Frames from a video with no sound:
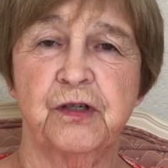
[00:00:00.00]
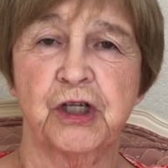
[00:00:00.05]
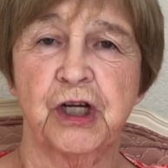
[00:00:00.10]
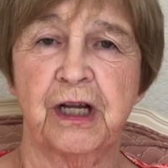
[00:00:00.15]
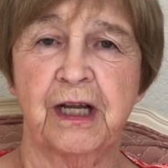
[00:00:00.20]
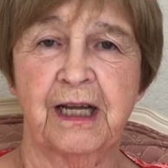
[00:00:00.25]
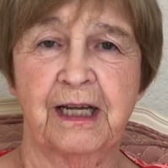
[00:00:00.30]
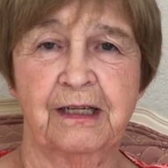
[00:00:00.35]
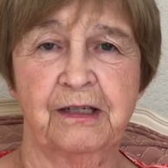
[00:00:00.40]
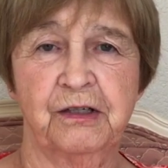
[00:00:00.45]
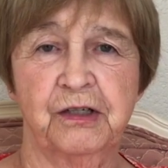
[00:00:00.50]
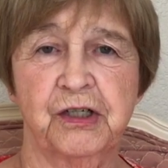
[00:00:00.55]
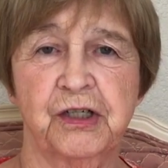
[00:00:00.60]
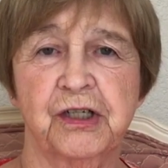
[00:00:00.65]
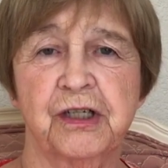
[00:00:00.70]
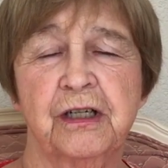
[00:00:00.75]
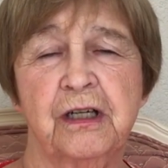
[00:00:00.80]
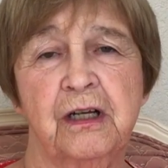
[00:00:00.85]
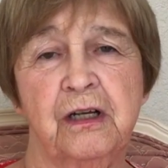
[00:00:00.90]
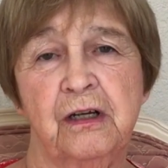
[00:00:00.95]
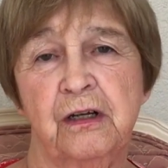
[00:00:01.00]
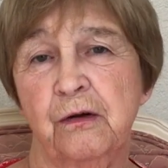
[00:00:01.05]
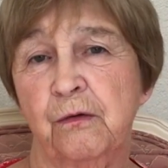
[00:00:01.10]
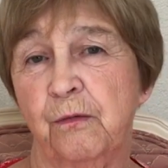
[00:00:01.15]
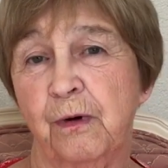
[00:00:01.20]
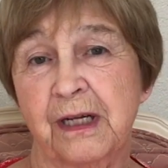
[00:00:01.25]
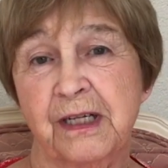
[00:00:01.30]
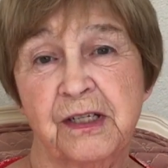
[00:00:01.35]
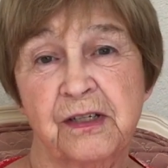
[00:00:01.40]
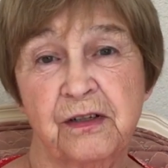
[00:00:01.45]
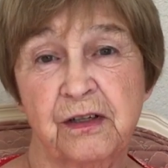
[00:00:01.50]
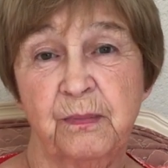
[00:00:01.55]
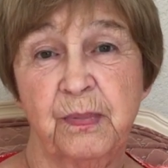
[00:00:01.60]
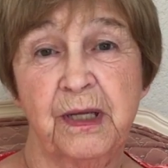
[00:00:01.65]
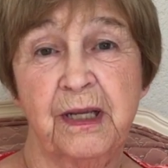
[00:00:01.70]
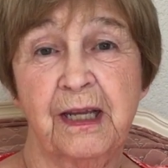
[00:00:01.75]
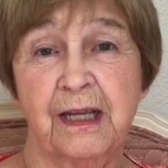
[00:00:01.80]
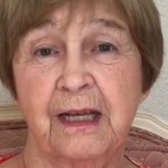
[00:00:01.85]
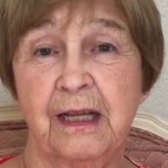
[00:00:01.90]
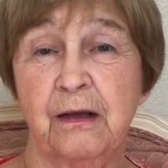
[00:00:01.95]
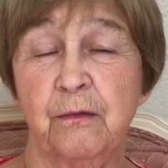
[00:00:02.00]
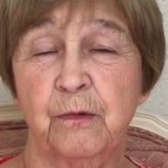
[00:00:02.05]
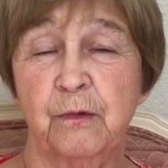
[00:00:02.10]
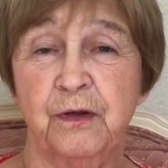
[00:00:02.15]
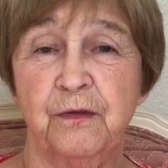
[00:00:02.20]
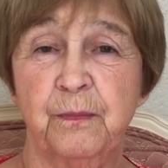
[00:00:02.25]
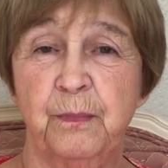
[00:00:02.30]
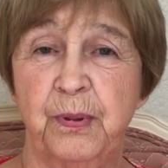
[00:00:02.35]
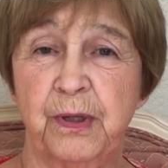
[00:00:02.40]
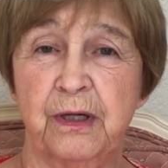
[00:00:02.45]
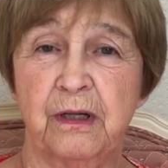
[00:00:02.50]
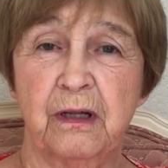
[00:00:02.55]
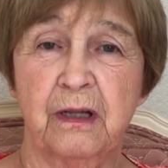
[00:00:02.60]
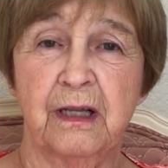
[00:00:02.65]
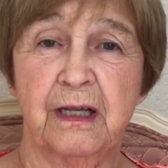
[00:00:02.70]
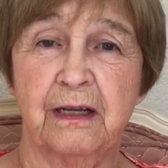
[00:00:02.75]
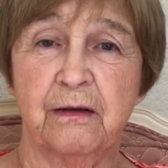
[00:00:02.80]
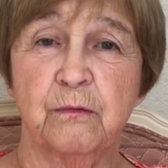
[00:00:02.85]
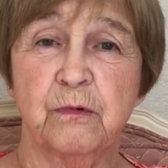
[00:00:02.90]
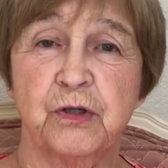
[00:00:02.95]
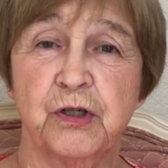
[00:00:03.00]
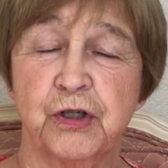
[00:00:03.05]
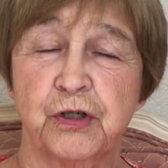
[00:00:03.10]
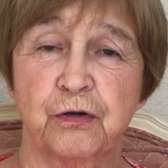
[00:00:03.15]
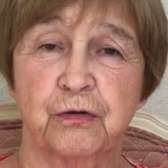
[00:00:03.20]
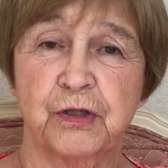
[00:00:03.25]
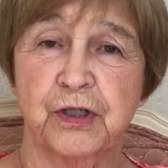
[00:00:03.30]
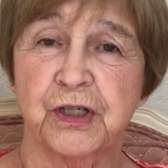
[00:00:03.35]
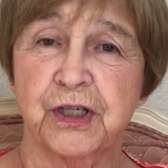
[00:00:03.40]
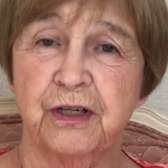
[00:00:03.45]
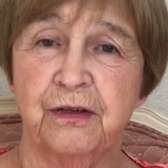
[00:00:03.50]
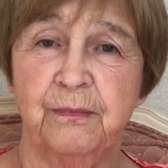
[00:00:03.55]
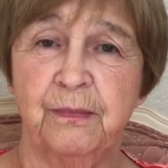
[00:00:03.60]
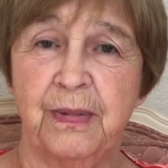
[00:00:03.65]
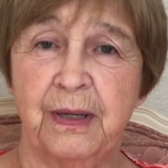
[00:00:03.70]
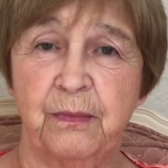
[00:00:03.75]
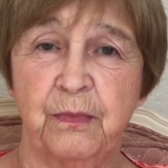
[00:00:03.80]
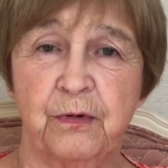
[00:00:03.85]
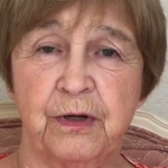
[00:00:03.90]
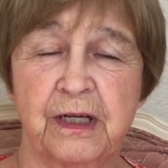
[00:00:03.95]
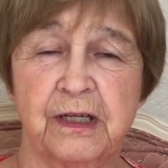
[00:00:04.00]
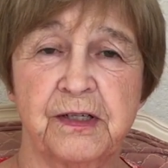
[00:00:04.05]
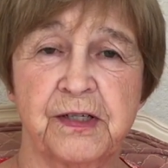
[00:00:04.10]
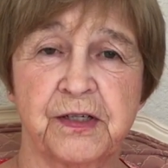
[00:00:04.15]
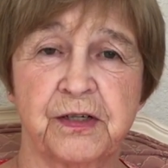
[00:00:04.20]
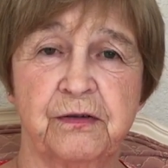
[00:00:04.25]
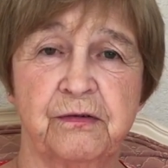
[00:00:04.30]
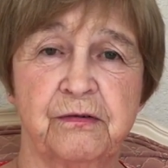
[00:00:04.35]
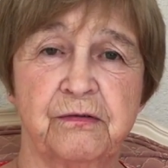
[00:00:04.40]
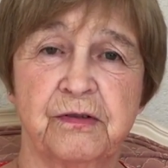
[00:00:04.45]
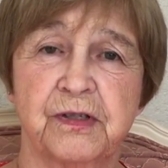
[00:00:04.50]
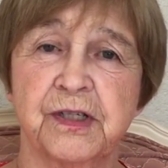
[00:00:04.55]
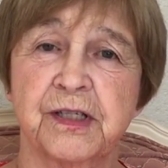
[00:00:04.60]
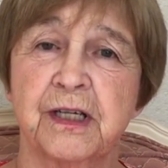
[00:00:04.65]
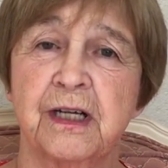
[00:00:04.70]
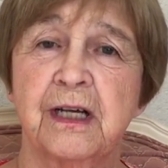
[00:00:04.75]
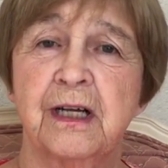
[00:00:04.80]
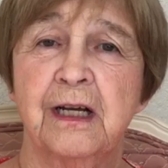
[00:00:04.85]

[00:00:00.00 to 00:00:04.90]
changed. Right at the beginning with Bill, it was short-term memory issues,